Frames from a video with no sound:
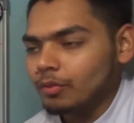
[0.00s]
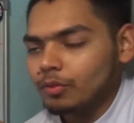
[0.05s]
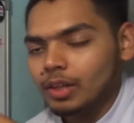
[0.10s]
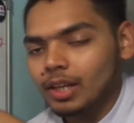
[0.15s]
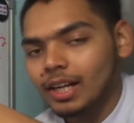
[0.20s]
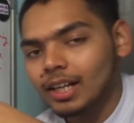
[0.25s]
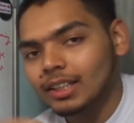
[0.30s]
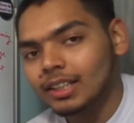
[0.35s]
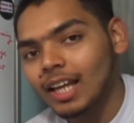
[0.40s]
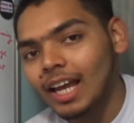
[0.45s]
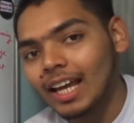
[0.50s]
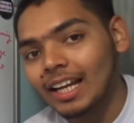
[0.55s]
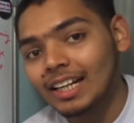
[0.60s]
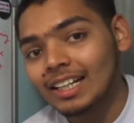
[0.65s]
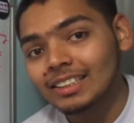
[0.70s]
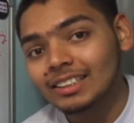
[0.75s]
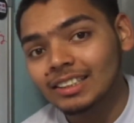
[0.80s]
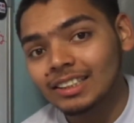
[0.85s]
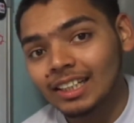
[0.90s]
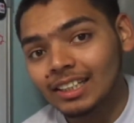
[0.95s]
we get the
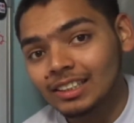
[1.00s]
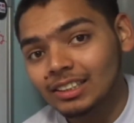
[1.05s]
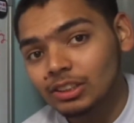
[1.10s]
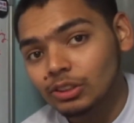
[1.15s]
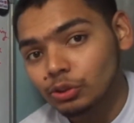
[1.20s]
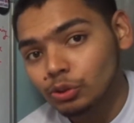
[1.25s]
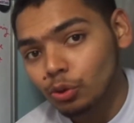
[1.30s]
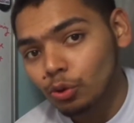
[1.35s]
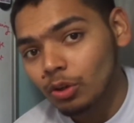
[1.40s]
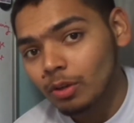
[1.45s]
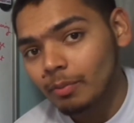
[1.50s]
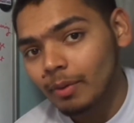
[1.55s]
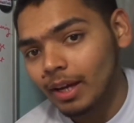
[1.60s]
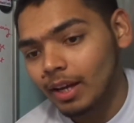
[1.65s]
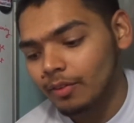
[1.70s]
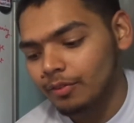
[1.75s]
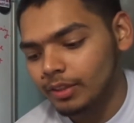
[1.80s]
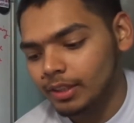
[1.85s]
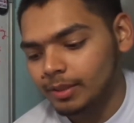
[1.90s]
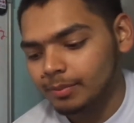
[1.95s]
energy that is stored by
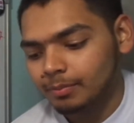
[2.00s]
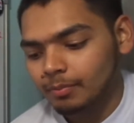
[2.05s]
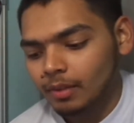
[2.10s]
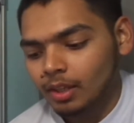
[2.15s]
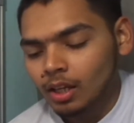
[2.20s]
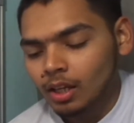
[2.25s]
a wheel.